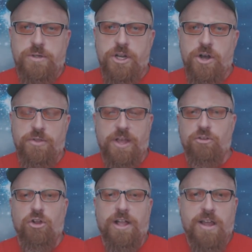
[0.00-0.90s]

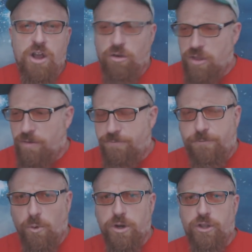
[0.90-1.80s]
They're like,
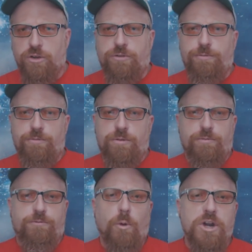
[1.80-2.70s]
there's
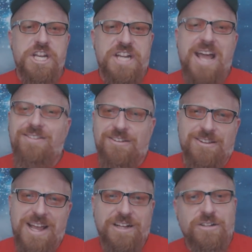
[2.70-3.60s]
40 deaths
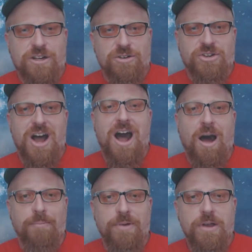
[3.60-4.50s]
linked to
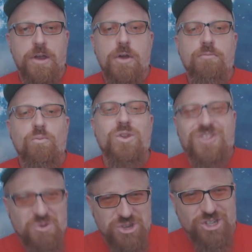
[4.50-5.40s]
Kratom.
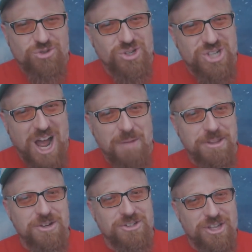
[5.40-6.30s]
Well, there's just
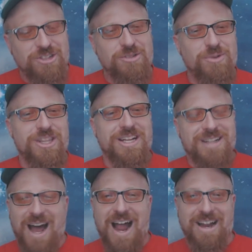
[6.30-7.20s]
Kratom in their system when they
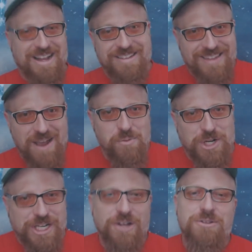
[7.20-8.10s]
died. Is that
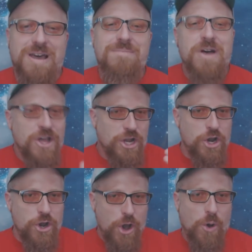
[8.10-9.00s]
what killed them?
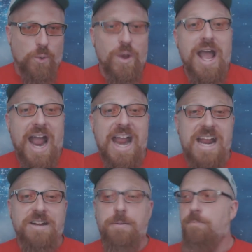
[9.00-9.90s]
No.
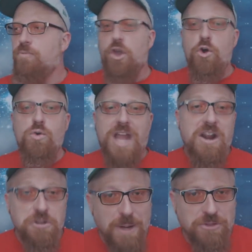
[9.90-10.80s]
And who
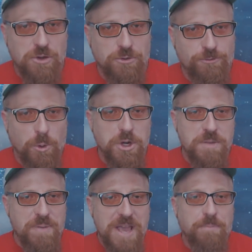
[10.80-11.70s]
cares about those
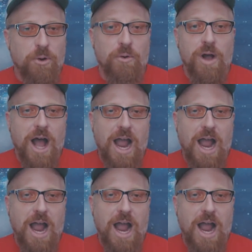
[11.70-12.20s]
40 people?